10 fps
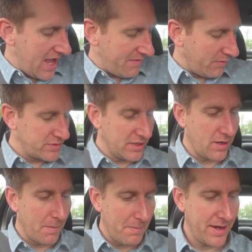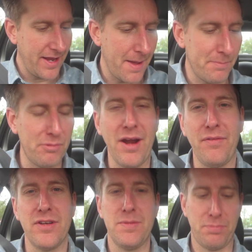I've also got my
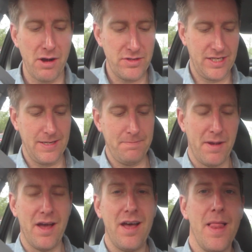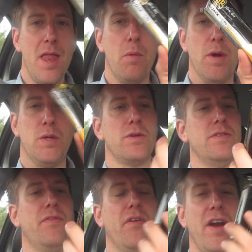breakfast protein bar, which
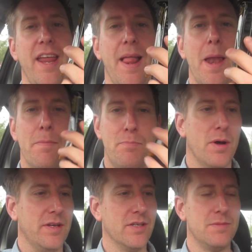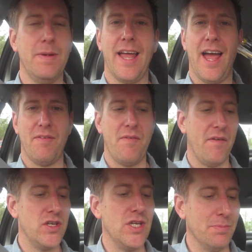wasn't free, but does mean I have a
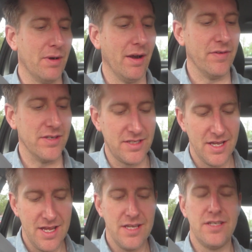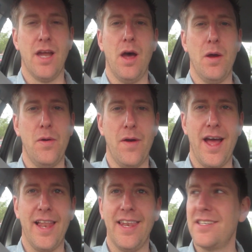very cheap breakfast.
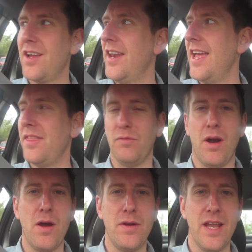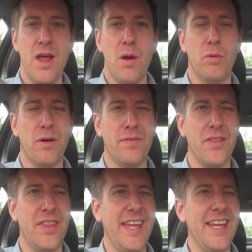So let's go and hit the road. We're off
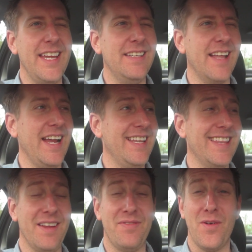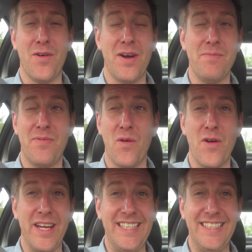on the A34,
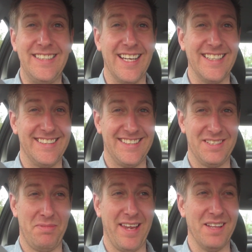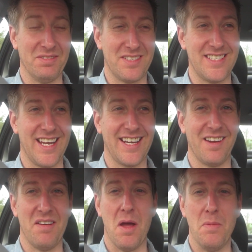M40, and something else. I
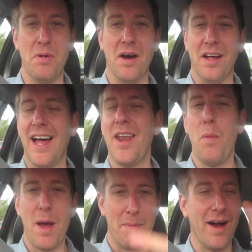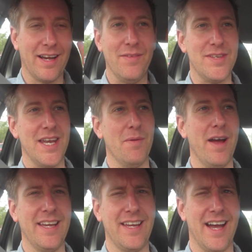don't know, but I know where Mark lives
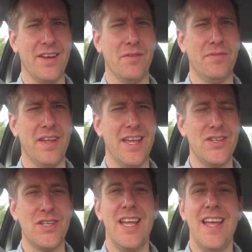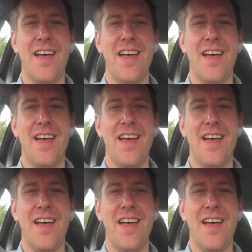anyway, kind of-ish.